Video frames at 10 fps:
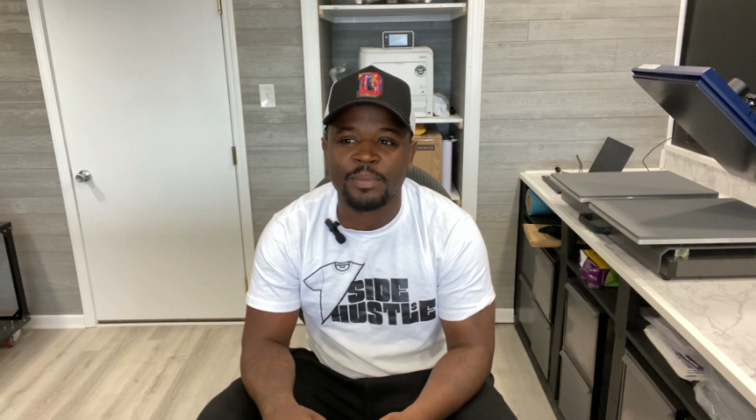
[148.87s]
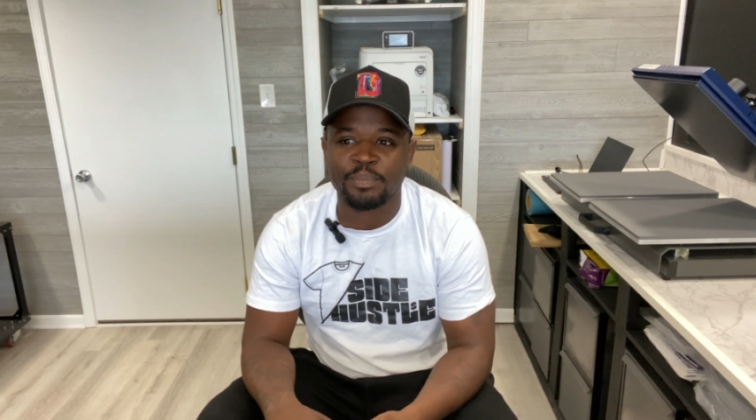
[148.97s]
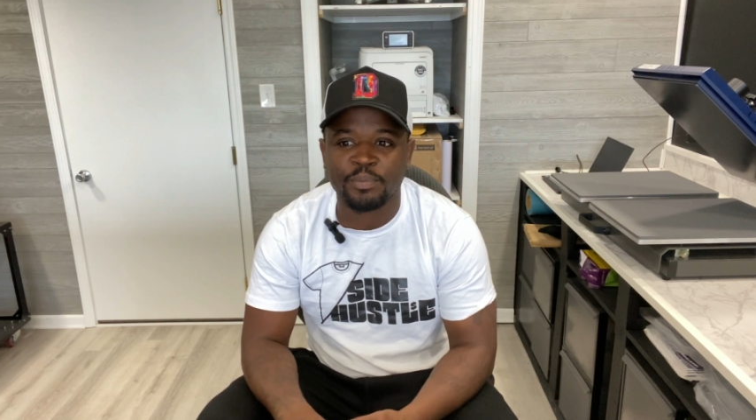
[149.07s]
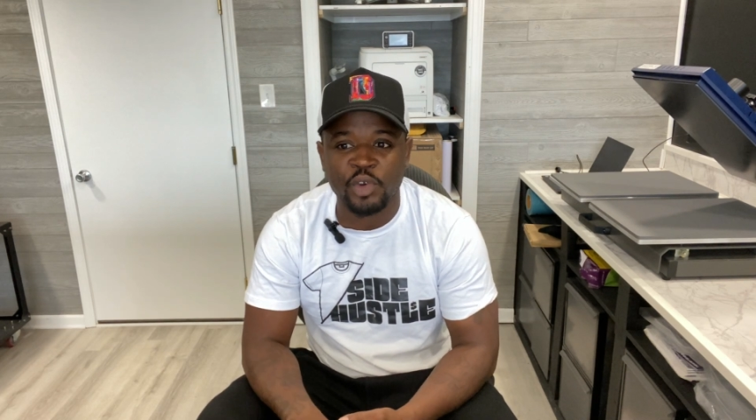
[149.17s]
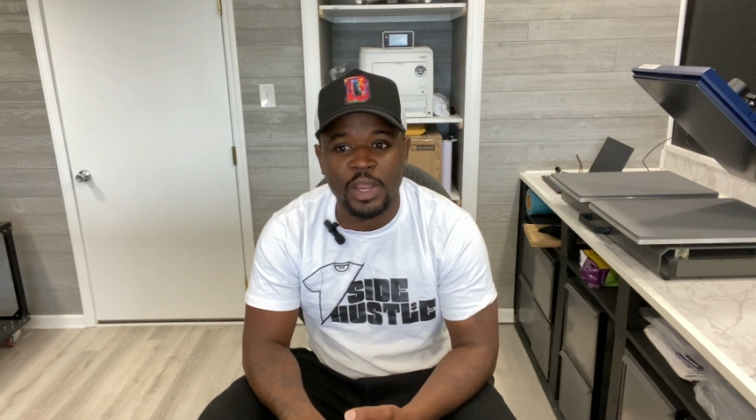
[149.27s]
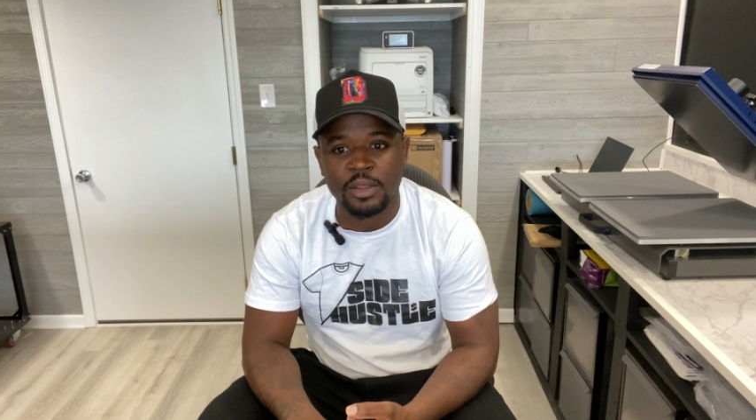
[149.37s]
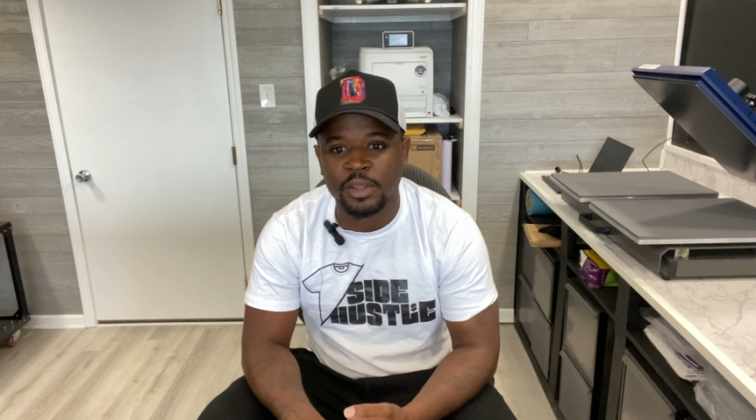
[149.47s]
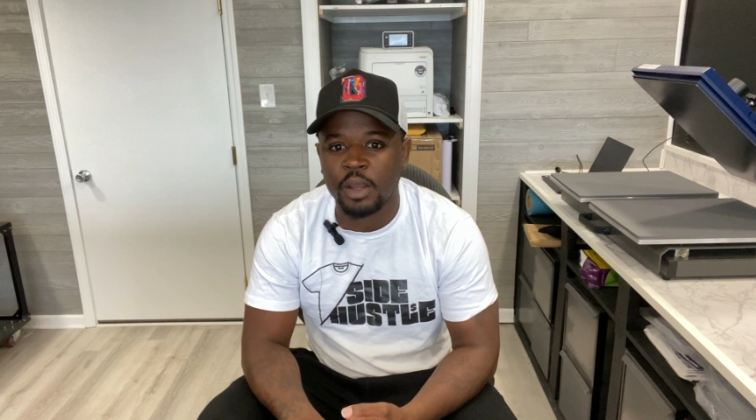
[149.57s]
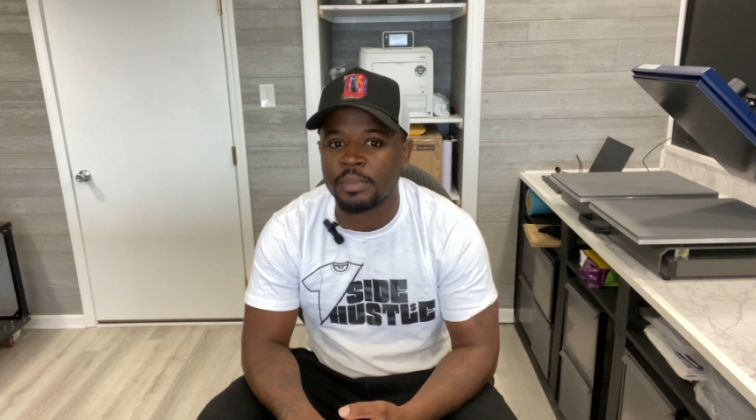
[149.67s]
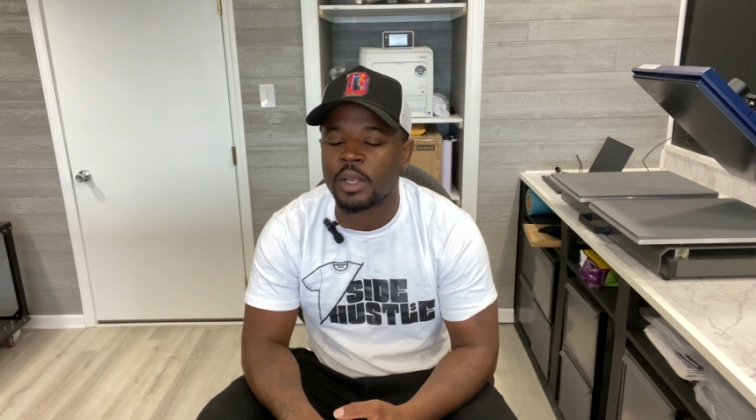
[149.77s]
and creating
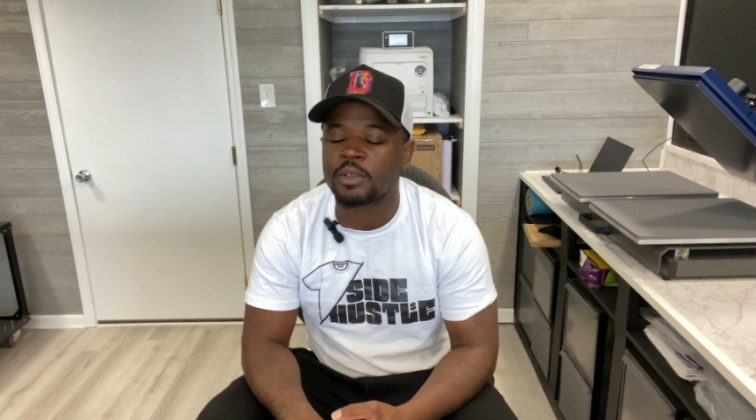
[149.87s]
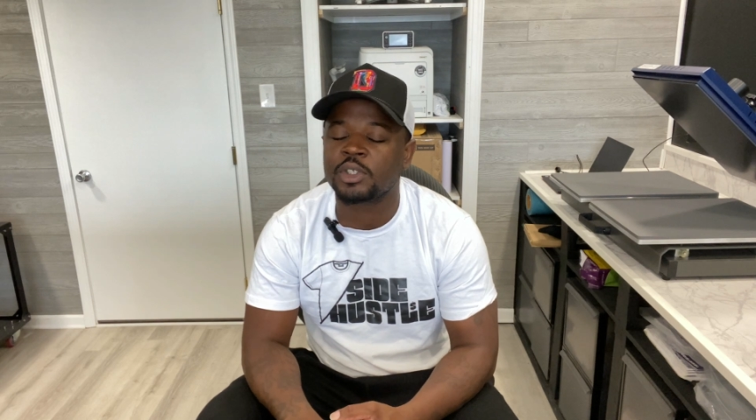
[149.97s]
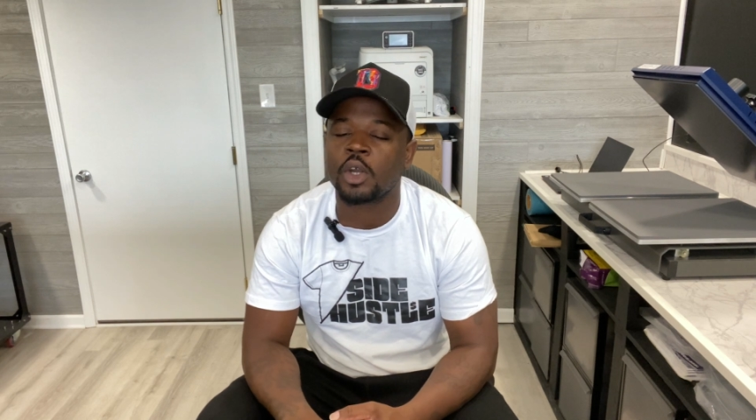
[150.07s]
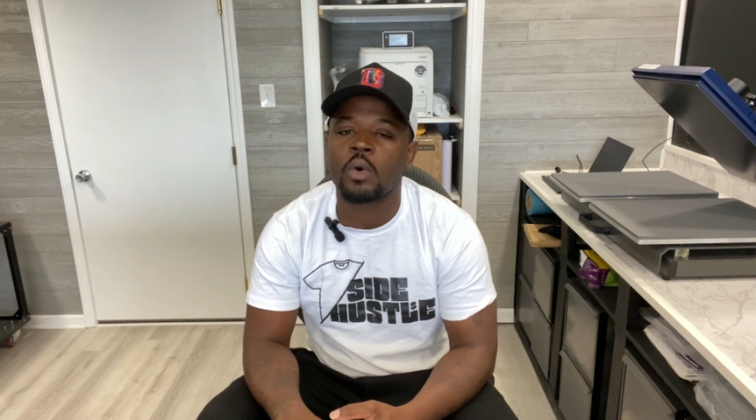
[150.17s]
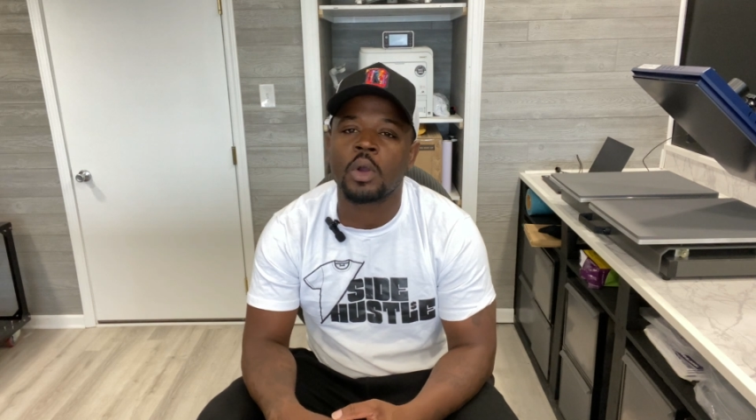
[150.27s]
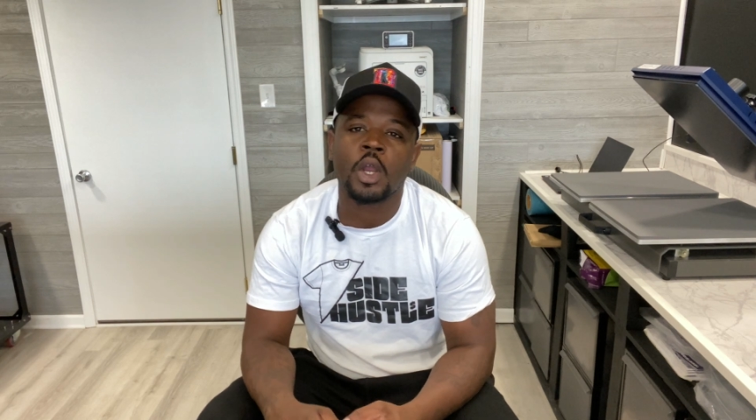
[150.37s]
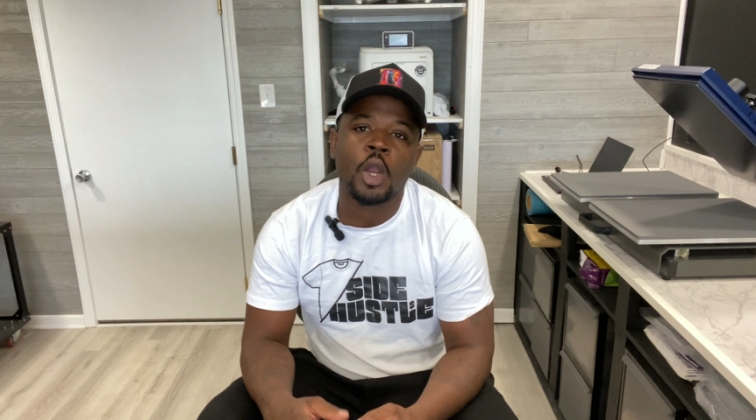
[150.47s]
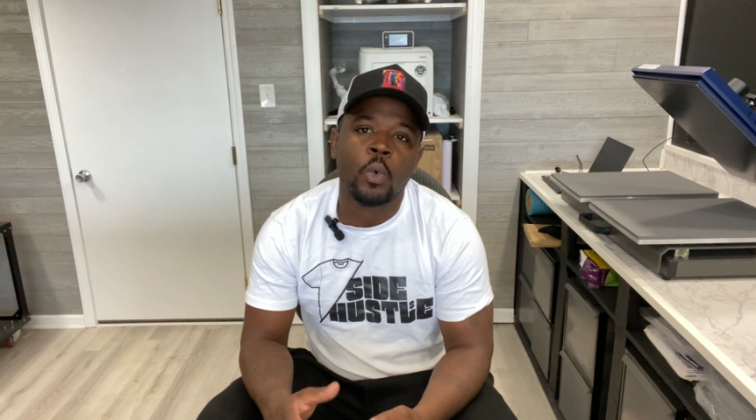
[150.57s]
thumbnails so